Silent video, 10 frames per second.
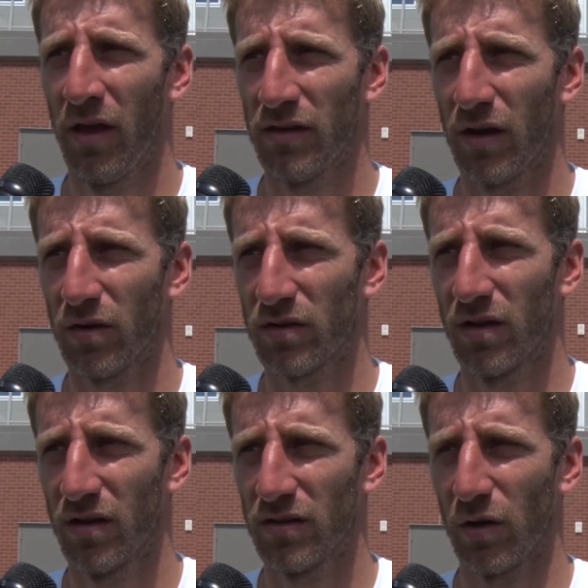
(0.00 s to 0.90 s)
they look
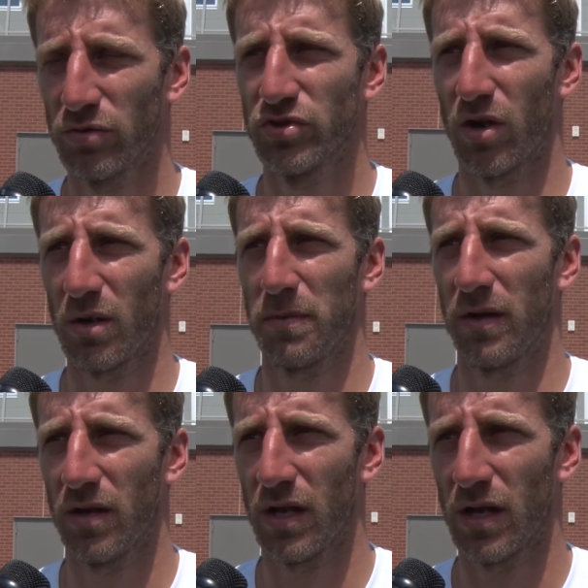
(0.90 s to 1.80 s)
they look sharp,
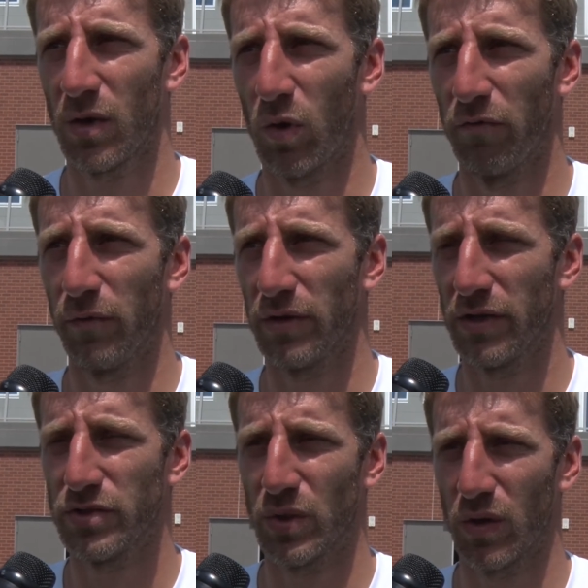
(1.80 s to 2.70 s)
and hopefully
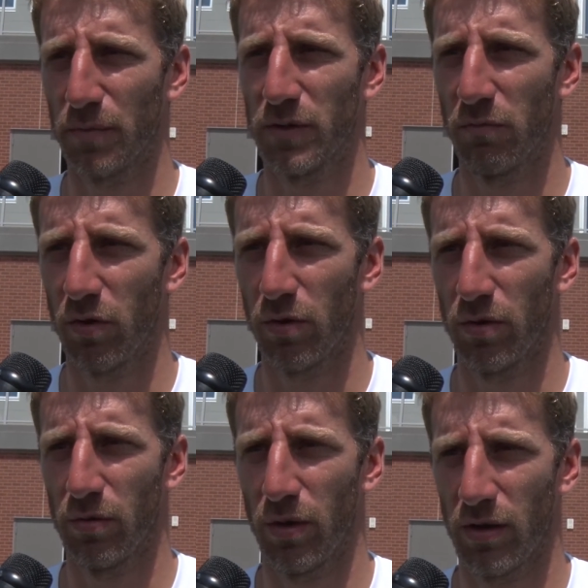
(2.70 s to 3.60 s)
they showed up
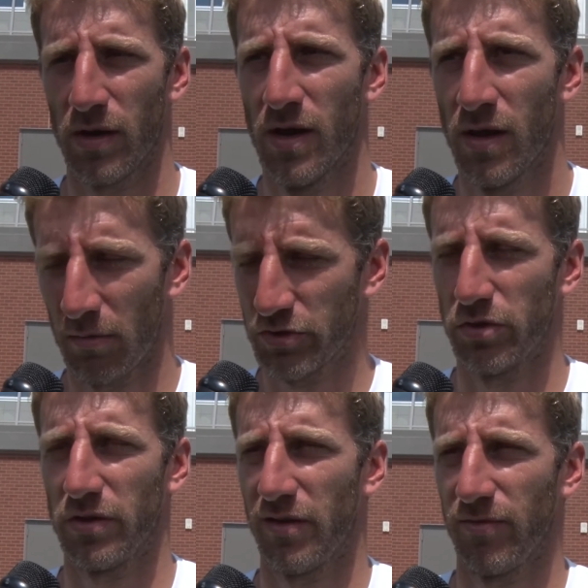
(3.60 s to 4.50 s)
tomorrow, and I'm
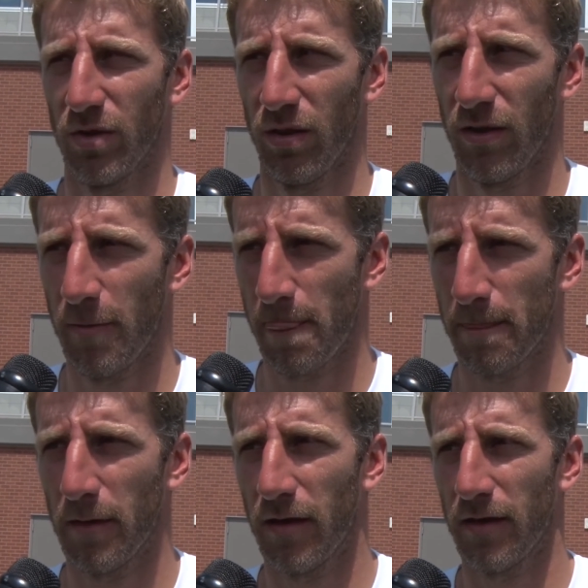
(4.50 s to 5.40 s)
sure they will, and
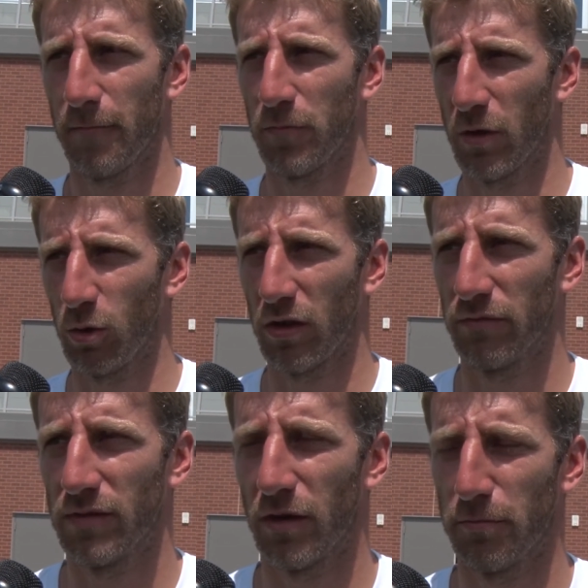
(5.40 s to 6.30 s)
um, they will give
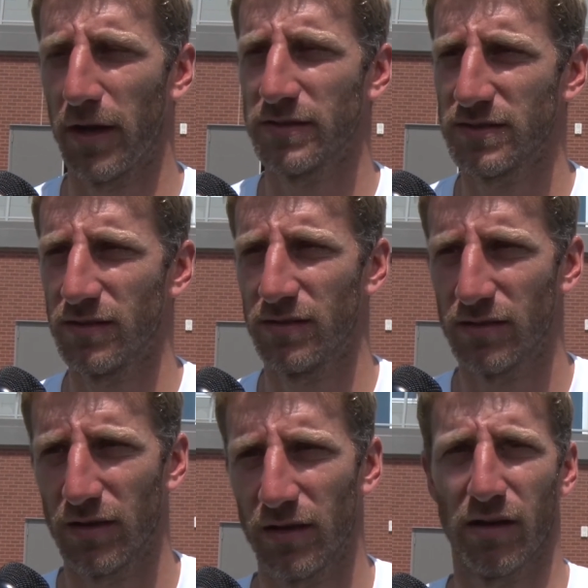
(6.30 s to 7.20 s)
their best
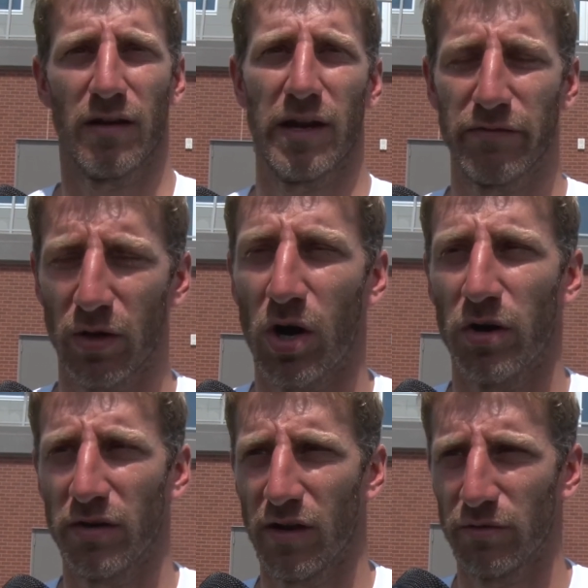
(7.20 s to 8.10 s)
and leave the
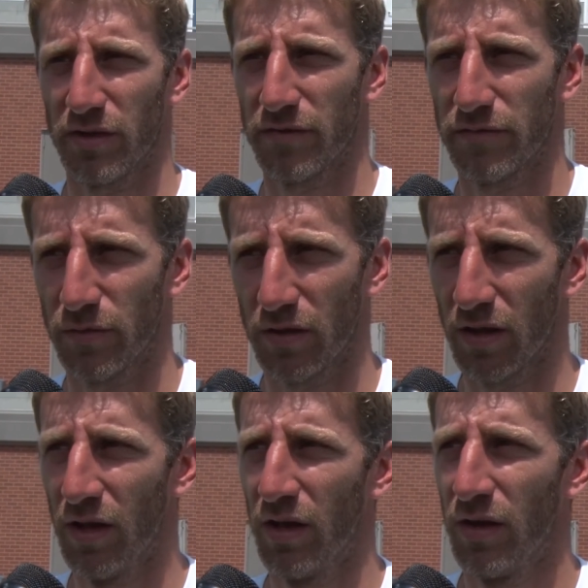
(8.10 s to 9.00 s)
heart out there for
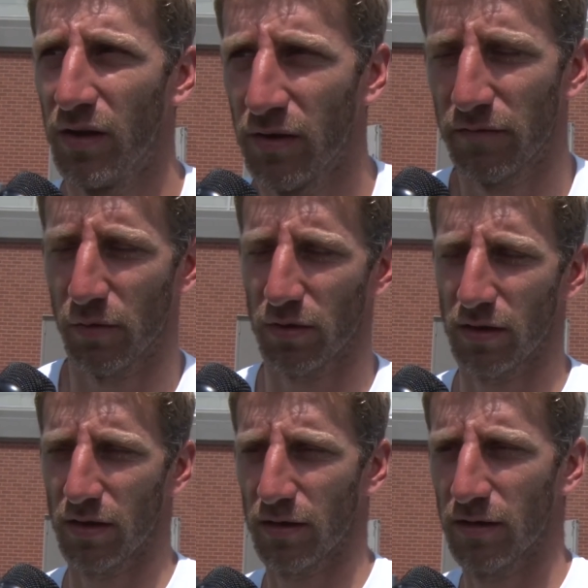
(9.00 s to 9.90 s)
for
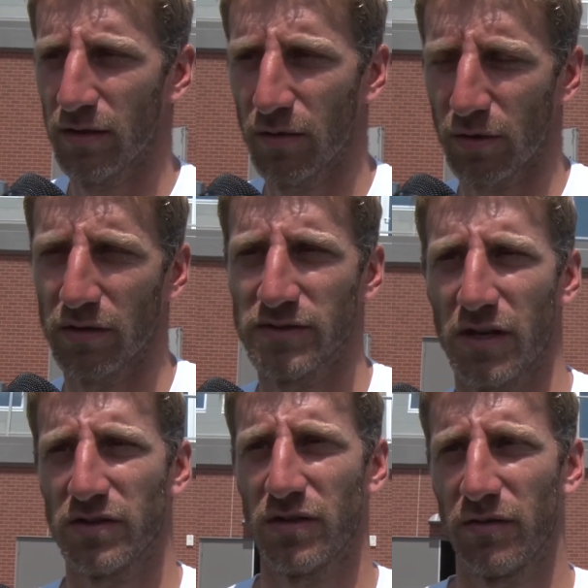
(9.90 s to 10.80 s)
the
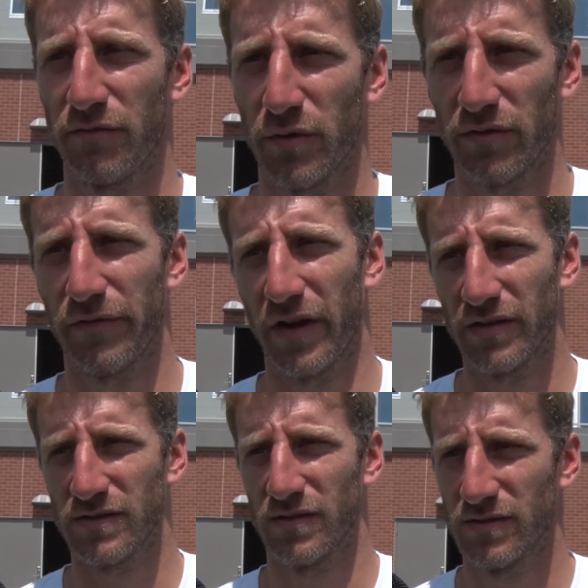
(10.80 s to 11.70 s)
organization and for the
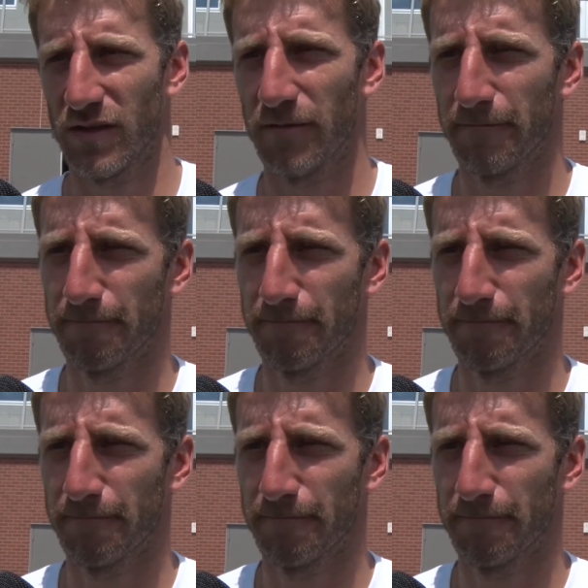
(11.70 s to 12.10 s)
fans. So.